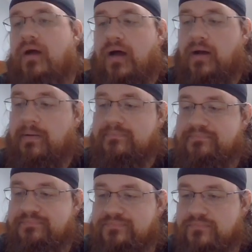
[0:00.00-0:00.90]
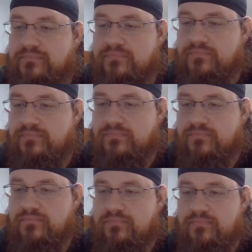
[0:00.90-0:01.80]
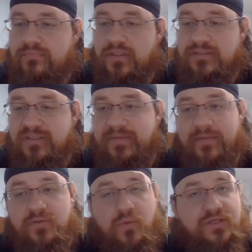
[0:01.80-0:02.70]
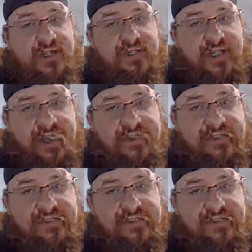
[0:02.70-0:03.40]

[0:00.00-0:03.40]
Um, sometimes it works out great,